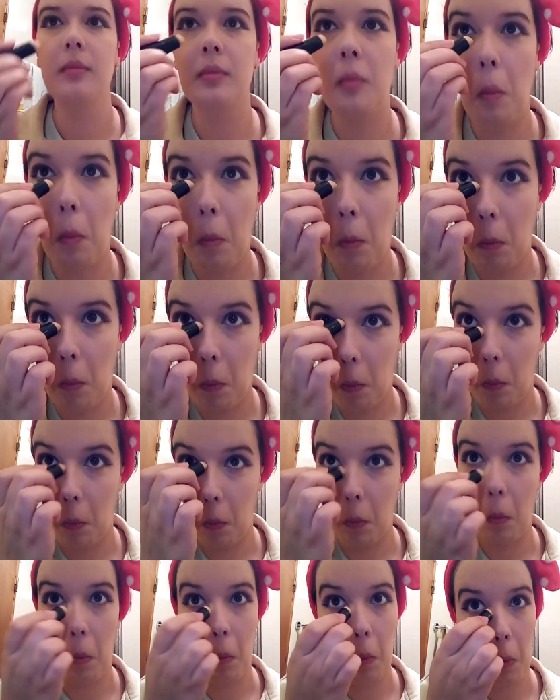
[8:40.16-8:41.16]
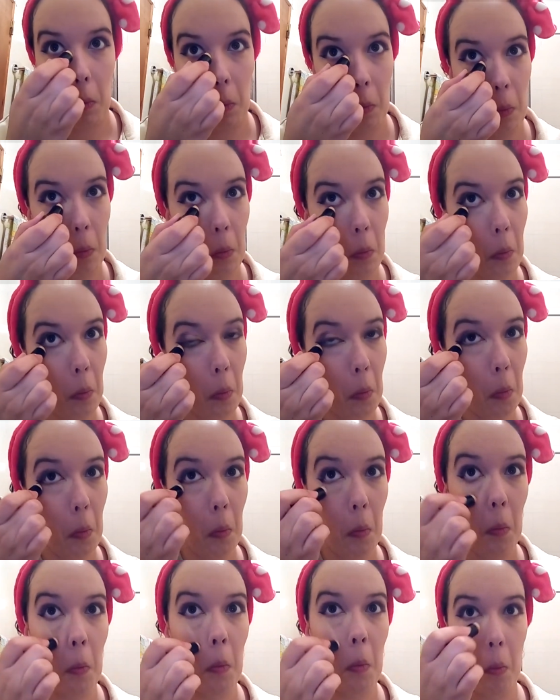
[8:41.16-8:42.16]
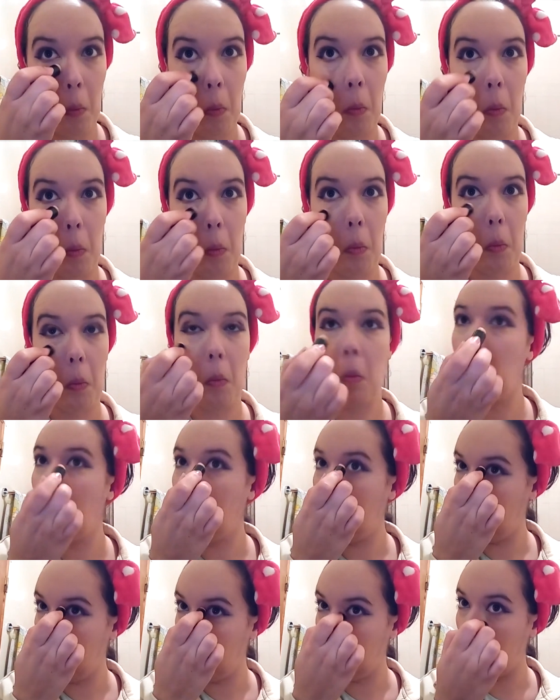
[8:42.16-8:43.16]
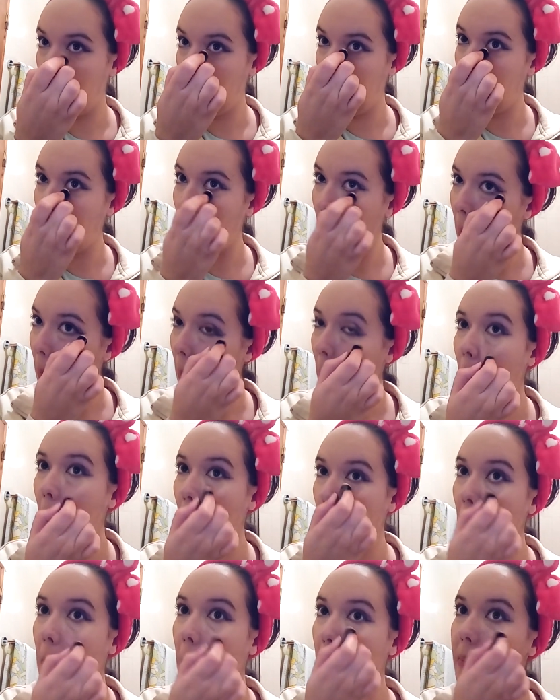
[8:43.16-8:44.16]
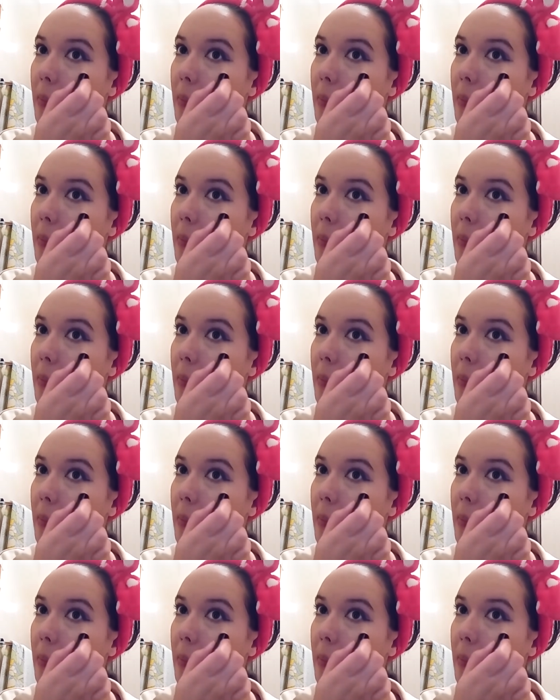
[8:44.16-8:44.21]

And the second layer, and now for concealer.